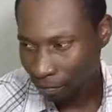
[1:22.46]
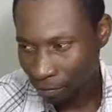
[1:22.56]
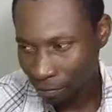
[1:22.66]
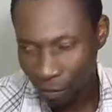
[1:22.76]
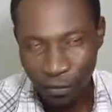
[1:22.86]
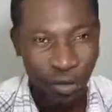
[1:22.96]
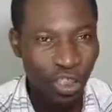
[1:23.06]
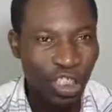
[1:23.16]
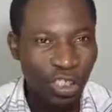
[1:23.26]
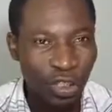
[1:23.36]
if you
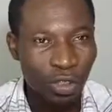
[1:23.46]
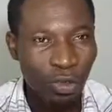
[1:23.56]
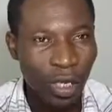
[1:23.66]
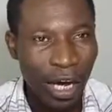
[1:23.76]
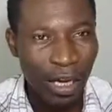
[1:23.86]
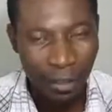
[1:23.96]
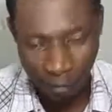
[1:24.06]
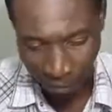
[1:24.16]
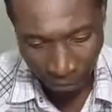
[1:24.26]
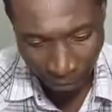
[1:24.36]
cheat, you lie,
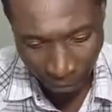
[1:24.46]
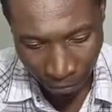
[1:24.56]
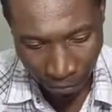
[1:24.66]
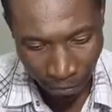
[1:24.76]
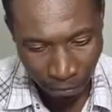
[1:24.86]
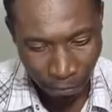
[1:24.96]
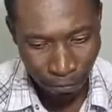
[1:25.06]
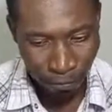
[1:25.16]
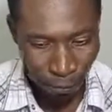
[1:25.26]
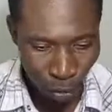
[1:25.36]

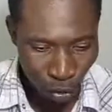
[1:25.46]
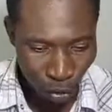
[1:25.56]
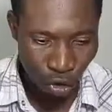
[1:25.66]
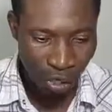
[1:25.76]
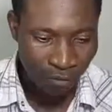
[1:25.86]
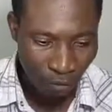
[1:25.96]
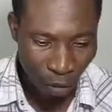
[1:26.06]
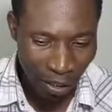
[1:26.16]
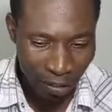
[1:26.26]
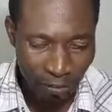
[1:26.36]
you go in for
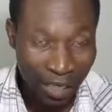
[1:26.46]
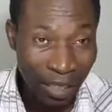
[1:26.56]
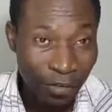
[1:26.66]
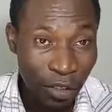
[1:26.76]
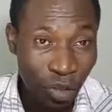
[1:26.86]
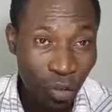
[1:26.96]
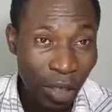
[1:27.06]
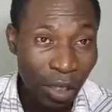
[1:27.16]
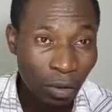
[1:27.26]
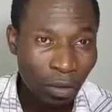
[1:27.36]
what benefits you alone,